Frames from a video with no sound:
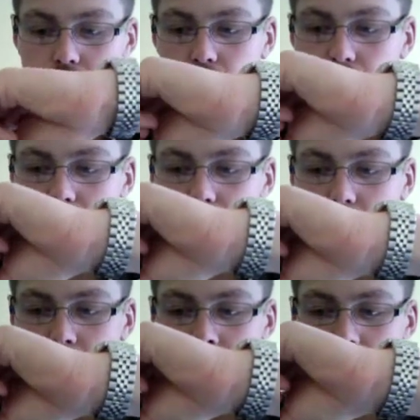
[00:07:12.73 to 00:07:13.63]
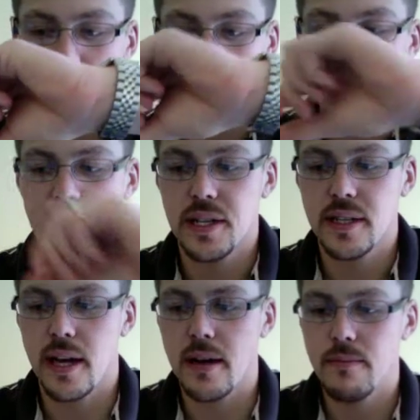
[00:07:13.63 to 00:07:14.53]
right in, and then it
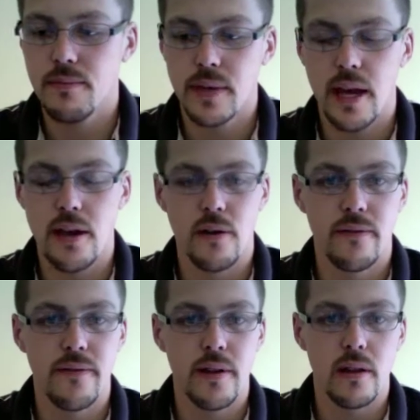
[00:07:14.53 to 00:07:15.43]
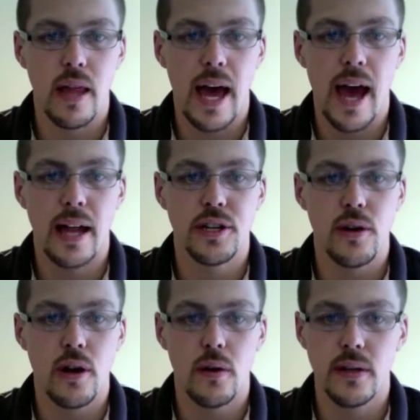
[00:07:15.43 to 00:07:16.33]
latches up. Okay, you'll feel it latch.
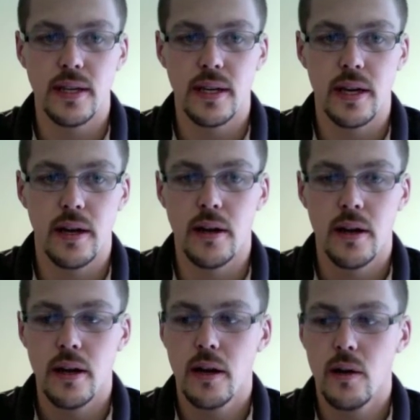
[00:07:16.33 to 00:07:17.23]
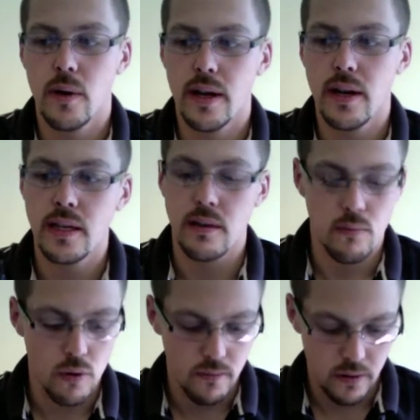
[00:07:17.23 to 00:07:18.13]
You know it's secure when it doesn't
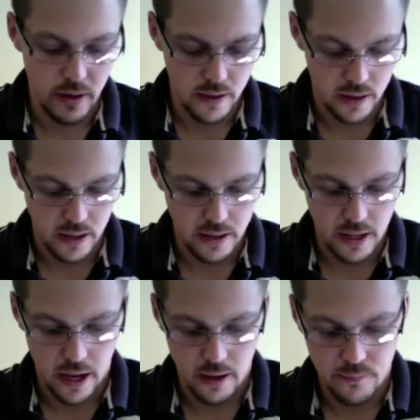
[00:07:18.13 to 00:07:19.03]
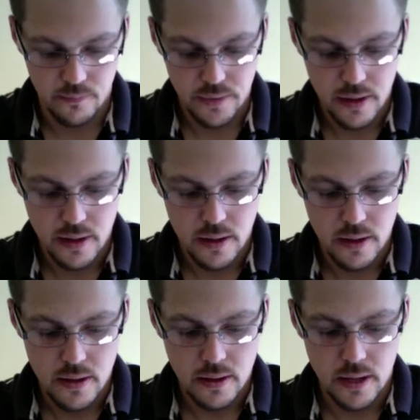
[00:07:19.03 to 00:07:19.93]
move or anything like that.
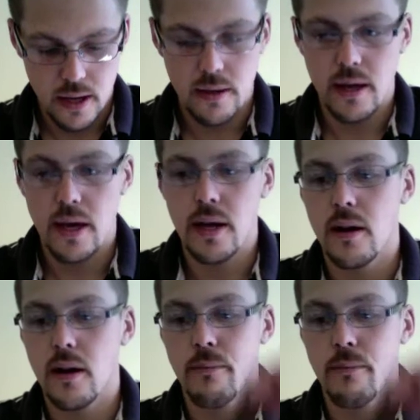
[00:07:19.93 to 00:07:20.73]
Okay, then our